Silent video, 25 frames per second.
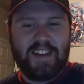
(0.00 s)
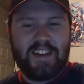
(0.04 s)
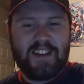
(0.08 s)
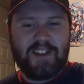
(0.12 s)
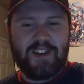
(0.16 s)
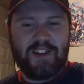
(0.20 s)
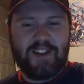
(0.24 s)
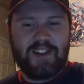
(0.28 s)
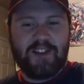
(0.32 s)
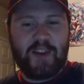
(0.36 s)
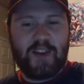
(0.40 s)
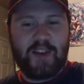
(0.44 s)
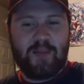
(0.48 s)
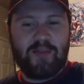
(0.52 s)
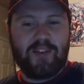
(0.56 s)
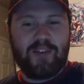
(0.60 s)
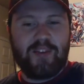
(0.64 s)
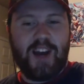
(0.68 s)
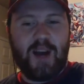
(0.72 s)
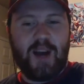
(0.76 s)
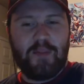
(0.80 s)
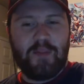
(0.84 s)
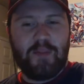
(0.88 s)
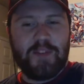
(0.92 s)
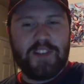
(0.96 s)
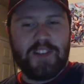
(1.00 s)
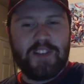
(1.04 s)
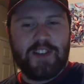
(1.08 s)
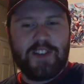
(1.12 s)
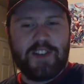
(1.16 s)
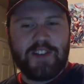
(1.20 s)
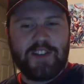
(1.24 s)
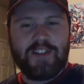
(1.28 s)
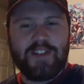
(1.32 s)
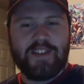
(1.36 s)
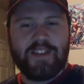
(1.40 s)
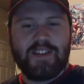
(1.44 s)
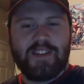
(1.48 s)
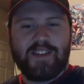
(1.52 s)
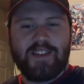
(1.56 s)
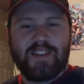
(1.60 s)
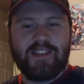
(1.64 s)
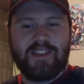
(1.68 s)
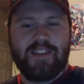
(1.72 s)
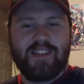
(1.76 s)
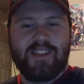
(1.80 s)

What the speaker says: she like propositions.